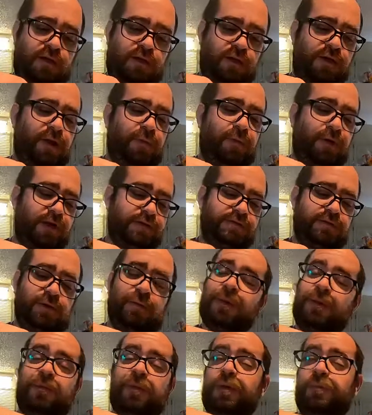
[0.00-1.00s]
Or not pasta, when
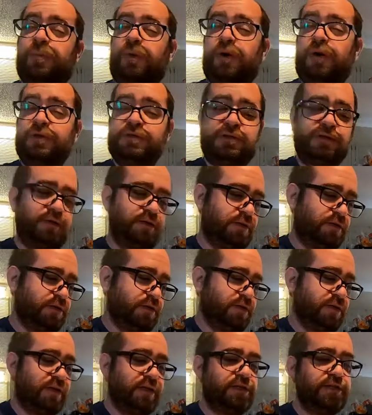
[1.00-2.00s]
I make meatballs, it's
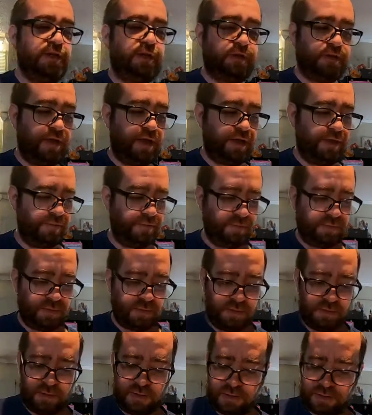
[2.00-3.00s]
just an easier thing.
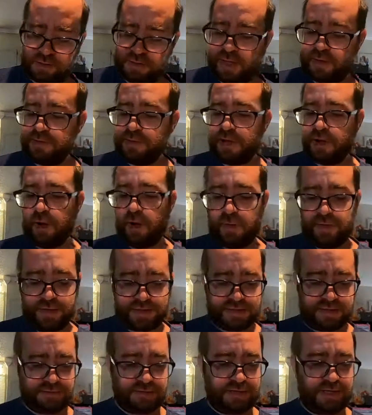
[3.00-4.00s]
So now you got all that
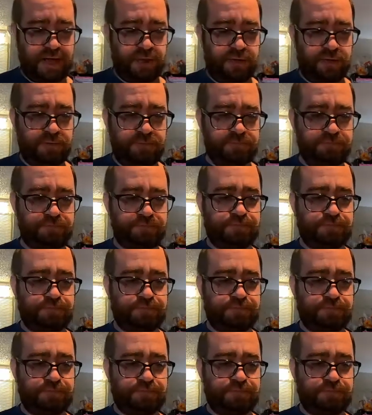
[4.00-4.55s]
stuff together.